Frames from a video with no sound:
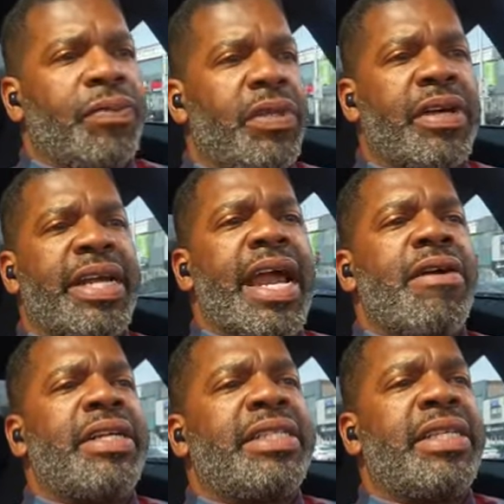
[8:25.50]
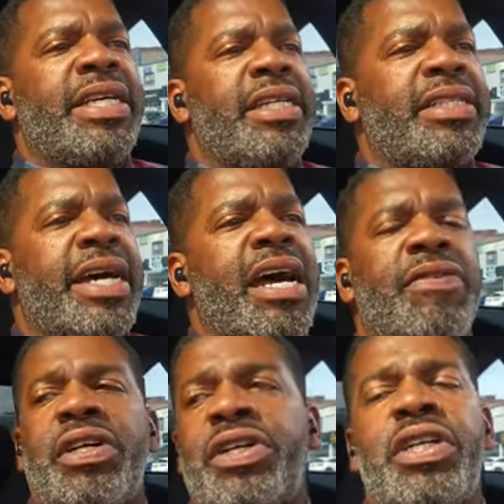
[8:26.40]
You're guaranteed to
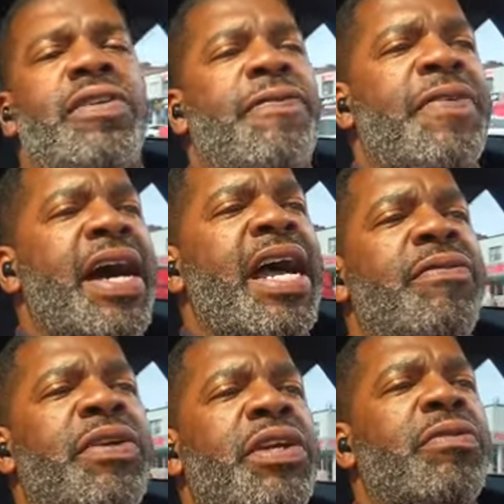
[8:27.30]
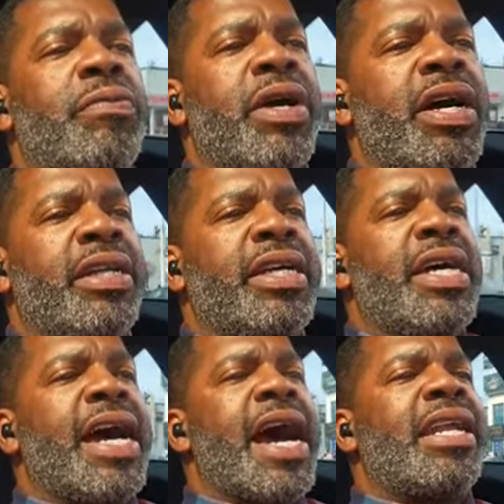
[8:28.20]
have a good five-year run
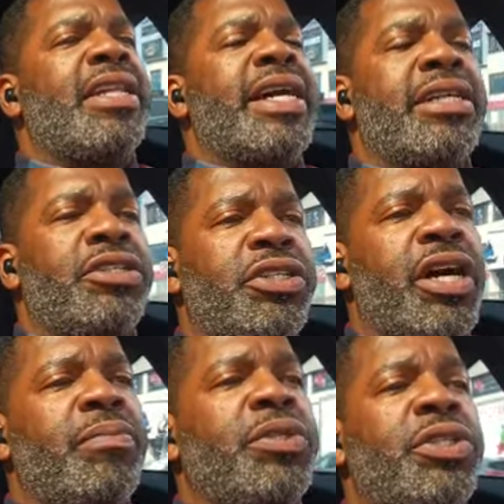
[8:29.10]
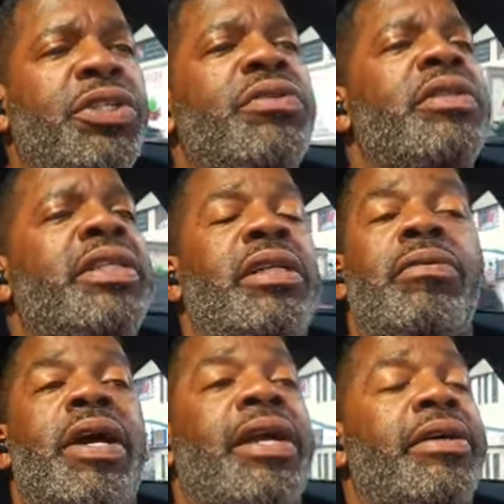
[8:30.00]
out of that jump shooting little
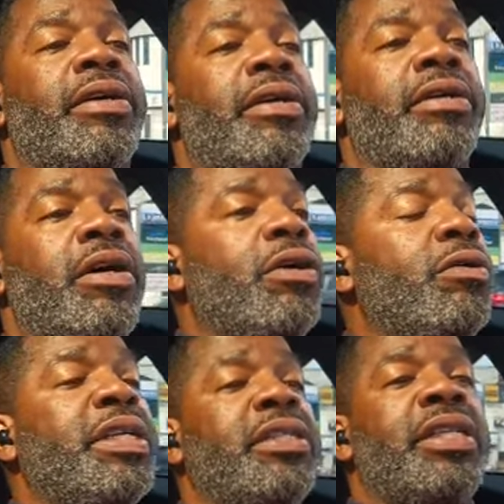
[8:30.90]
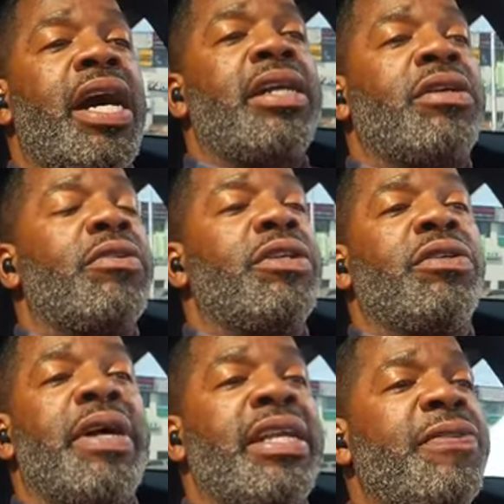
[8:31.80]
white girl who is not going to
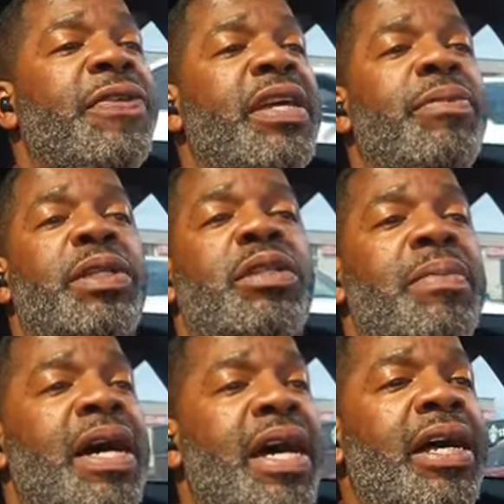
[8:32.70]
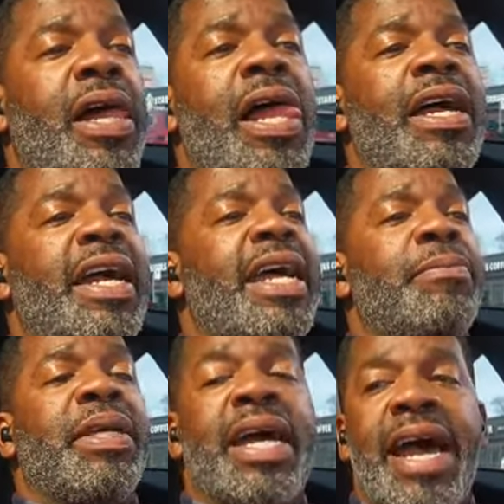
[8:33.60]
do anything but smile
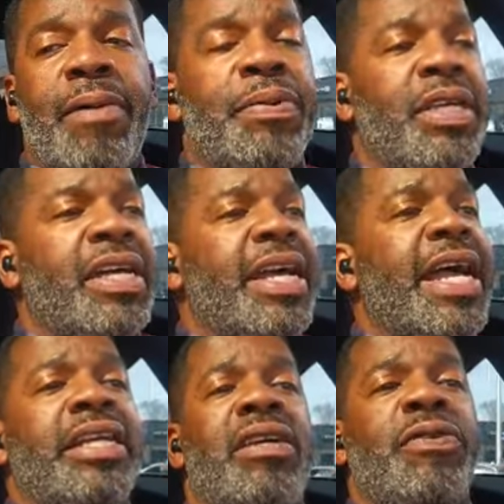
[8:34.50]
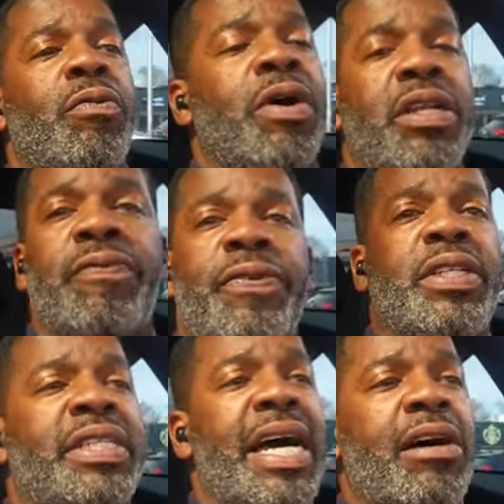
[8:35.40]
and be happy and give you wonderful
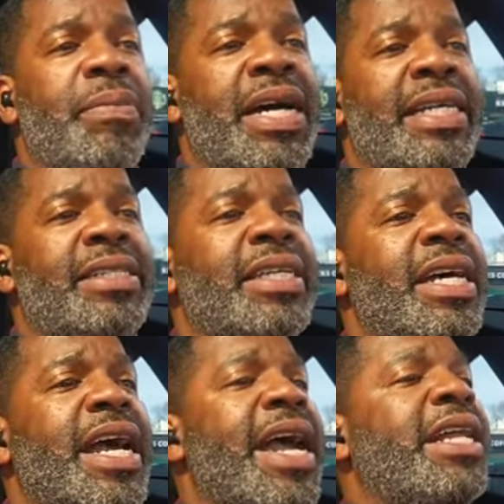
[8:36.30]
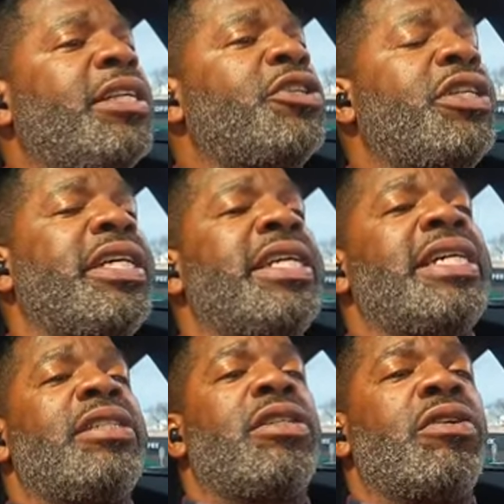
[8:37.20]
sound bites, and she
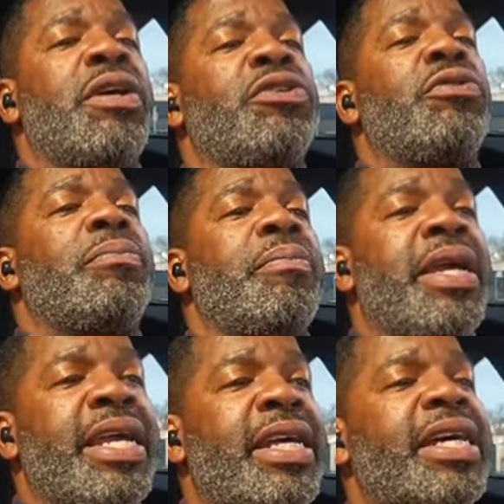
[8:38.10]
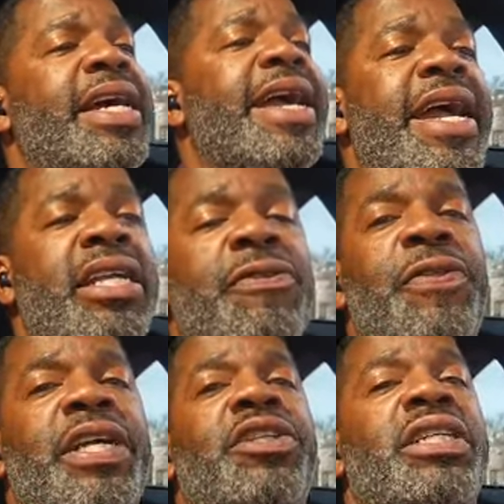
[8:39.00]
is going to make
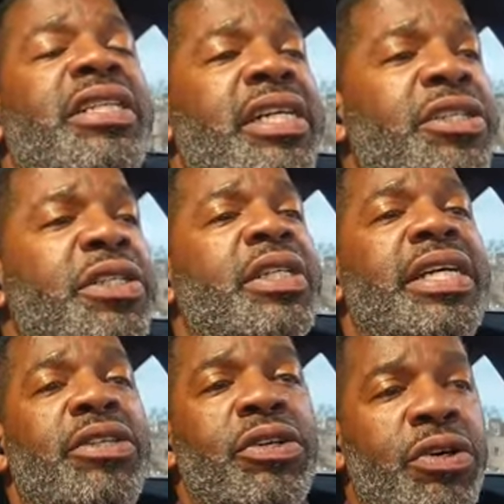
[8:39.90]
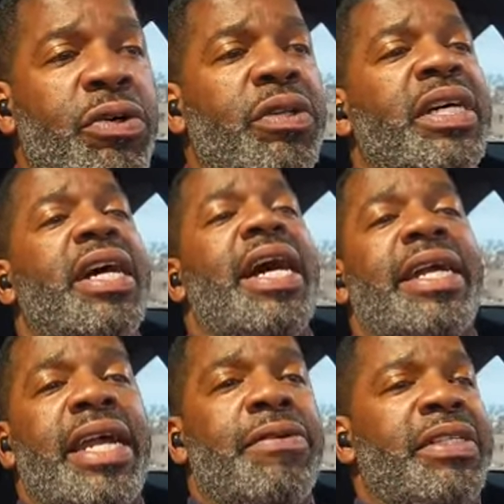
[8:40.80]
anything she touches into gold. I
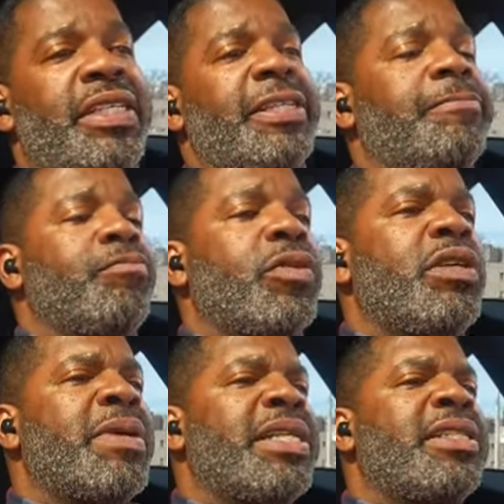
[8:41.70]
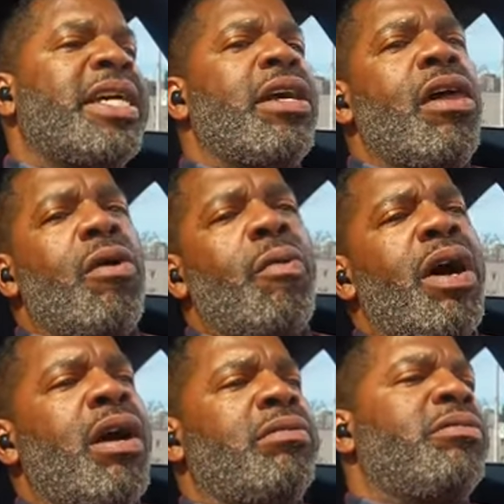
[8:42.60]
guarantee it. You might say,
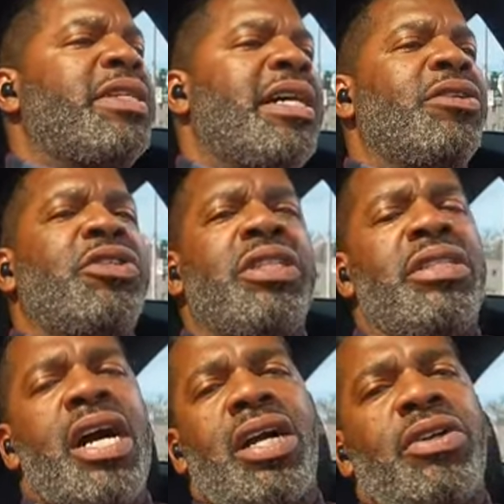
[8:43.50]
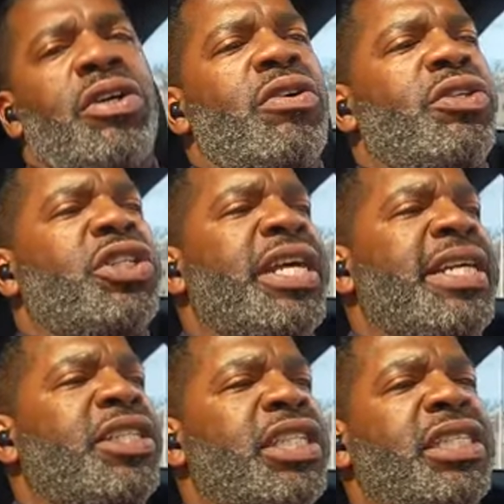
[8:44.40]
well, Dell, she's not going to go
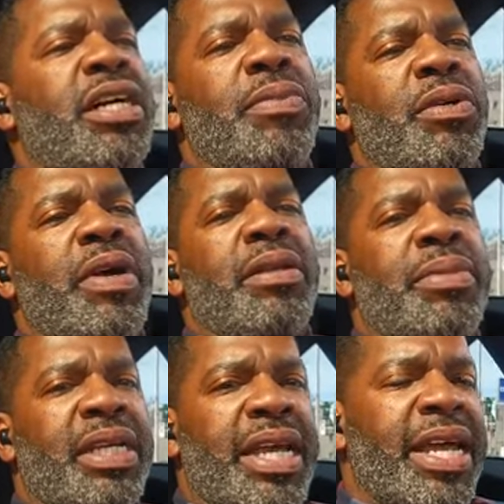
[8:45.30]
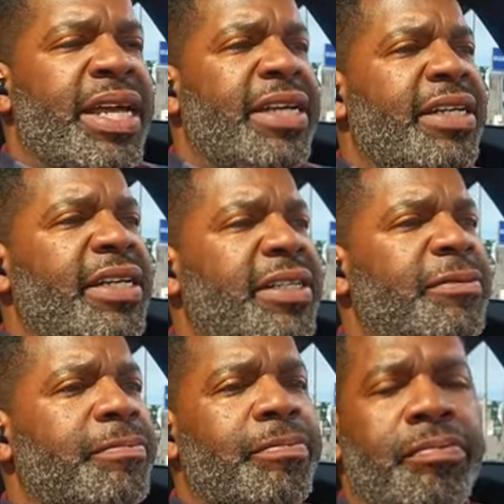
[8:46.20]
change the WNBA.
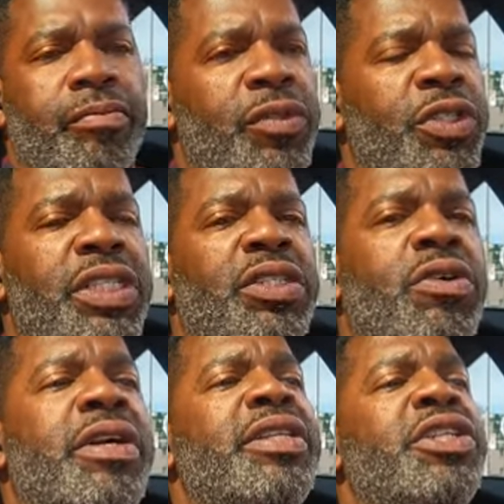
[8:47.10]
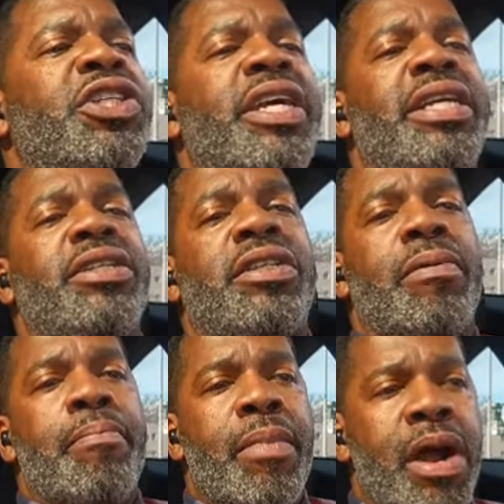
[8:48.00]
She's going to change the
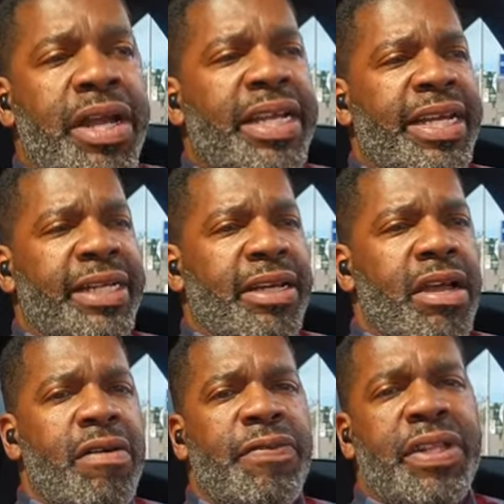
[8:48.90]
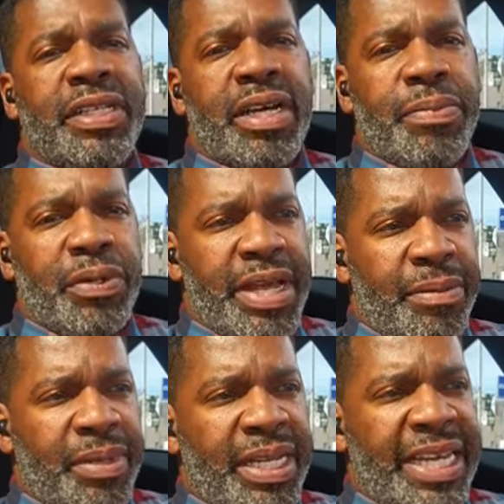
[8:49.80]
marketing for the
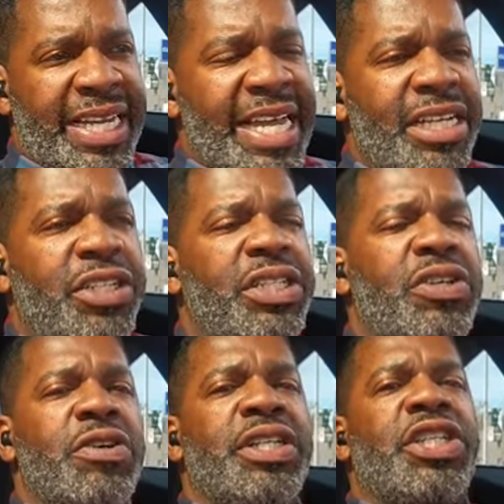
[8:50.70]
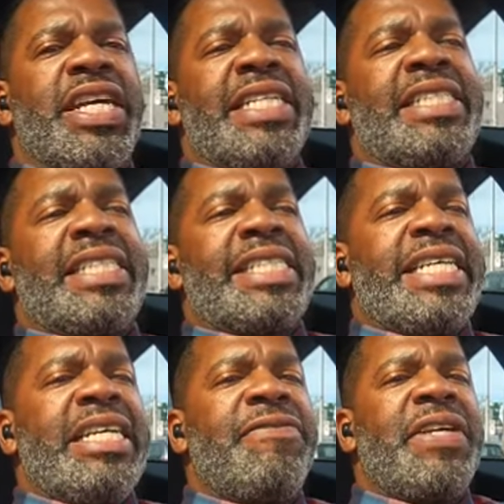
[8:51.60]
WNBA. She's going to change the
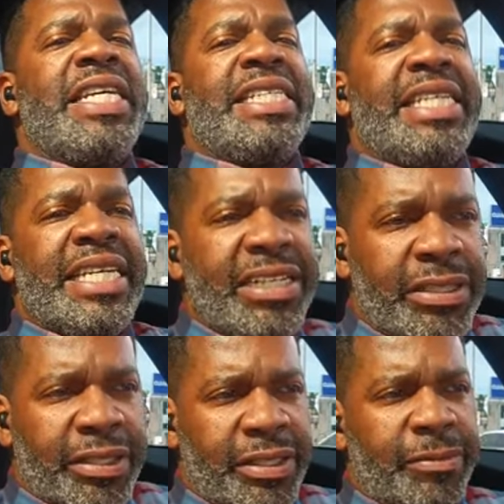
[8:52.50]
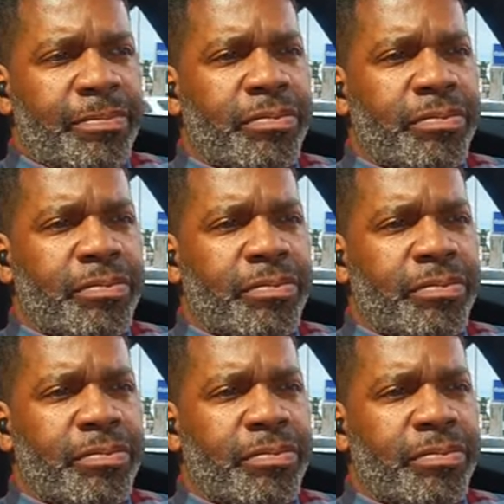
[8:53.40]
TV deals